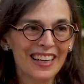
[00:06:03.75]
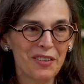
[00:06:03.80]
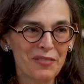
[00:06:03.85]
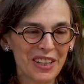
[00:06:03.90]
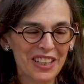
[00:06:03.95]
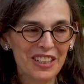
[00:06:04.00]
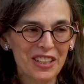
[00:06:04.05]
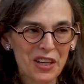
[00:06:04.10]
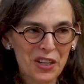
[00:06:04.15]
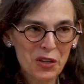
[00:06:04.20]
I
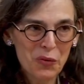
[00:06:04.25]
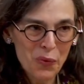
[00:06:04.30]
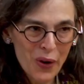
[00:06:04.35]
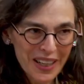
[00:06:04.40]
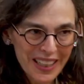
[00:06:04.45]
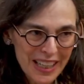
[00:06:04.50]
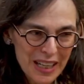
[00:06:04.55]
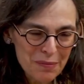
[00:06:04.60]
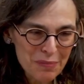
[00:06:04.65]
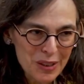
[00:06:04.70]
mean, you know, you
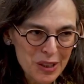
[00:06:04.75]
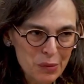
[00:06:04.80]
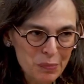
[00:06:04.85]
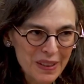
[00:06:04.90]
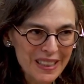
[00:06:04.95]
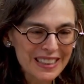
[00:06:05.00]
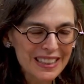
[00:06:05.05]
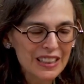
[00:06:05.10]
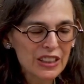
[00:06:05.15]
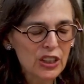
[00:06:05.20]
want to keep the
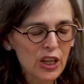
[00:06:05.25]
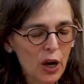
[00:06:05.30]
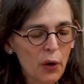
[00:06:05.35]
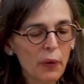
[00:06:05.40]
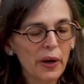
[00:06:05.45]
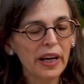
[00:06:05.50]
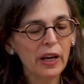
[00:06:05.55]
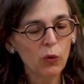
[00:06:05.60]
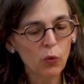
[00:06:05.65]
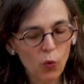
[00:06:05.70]
species
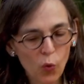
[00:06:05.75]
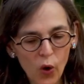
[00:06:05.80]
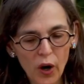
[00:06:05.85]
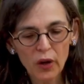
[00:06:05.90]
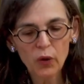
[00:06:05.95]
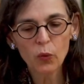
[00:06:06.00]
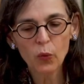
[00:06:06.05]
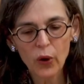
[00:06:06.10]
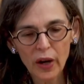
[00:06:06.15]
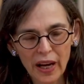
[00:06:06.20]
going, and
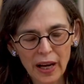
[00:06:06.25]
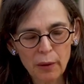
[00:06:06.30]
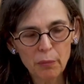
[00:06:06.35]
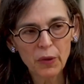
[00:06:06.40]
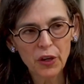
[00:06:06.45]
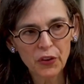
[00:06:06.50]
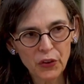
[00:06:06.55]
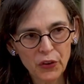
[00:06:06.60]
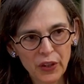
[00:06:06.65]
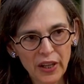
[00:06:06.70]
one way
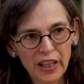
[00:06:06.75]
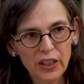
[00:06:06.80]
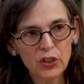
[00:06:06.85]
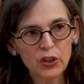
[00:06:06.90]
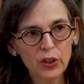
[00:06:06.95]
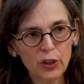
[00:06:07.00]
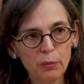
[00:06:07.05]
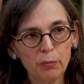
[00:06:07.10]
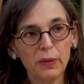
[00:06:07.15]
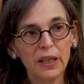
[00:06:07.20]
Mother
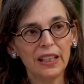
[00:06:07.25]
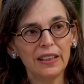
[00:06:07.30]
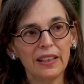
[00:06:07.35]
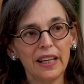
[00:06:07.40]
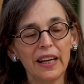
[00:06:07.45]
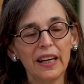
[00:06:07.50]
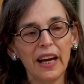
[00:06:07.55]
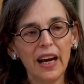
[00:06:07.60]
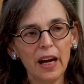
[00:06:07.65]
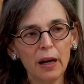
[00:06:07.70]
Nature made
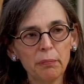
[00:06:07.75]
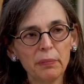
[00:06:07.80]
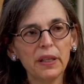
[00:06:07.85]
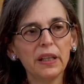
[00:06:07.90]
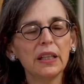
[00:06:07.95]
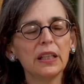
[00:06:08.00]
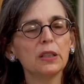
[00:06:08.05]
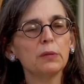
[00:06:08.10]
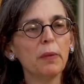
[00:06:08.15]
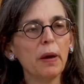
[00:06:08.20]
that
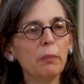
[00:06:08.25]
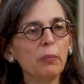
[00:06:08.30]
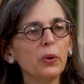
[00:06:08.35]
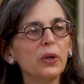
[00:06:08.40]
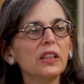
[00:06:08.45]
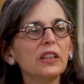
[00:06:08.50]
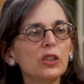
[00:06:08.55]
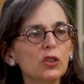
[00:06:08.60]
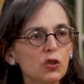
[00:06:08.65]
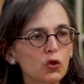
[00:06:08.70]
happen is by
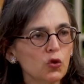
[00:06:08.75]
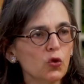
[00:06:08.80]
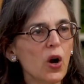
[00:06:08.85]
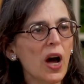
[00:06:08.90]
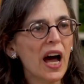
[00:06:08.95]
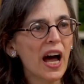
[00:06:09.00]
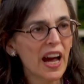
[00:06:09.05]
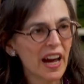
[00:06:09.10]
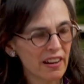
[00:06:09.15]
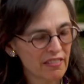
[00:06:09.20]
putting this
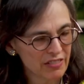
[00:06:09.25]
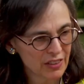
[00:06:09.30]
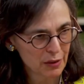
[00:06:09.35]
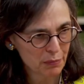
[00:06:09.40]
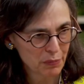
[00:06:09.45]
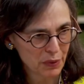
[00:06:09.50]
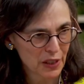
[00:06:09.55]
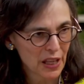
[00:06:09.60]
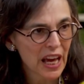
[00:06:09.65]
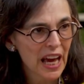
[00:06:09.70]
drive to
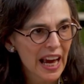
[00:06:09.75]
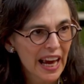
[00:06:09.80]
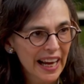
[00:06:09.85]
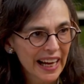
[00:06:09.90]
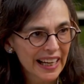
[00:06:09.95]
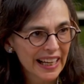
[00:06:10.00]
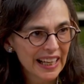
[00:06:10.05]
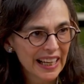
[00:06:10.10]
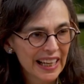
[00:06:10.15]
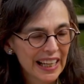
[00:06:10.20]

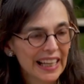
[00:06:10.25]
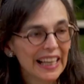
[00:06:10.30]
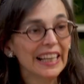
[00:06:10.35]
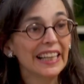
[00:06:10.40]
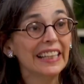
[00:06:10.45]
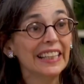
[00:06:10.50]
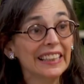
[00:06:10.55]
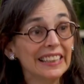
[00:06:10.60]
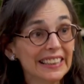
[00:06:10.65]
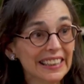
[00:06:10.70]
play
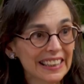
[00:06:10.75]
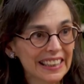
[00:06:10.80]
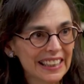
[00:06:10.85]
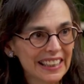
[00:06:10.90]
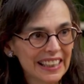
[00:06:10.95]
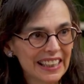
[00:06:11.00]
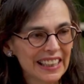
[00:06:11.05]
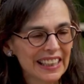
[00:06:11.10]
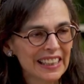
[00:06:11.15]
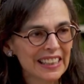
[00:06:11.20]
into
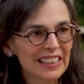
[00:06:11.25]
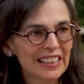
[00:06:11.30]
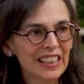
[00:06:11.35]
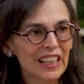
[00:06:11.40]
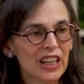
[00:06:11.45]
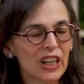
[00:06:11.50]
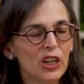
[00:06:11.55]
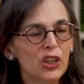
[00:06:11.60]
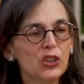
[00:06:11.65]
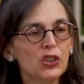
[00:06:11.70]
kids
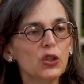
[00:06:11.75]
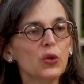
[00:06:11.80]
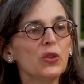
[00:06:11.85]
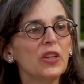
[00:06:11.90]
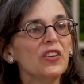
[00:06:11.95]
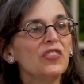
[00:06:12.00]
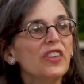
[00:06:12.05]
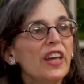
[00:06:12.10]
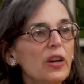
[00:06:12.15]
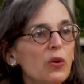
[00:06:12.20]
so
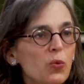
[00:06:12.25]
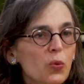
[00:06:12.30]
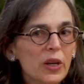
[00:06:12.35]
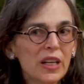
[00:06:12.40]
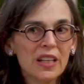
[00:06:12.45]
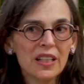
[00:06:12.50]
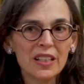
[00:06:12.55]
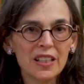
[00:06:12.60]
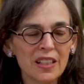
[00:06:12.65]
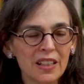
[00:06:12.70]
that they
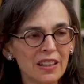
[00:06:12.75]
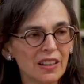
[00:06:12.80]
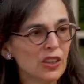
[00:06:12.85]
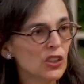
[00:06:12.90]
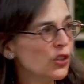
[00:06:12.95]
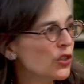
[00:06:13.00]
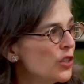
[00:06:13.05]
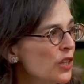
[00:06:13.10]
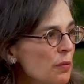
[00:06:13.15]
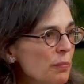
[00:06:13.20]
will
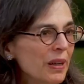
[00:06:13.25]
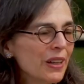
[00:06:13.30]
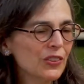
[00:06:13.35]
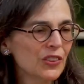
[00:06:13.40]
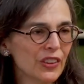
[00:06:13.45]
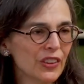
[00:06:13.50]
learn about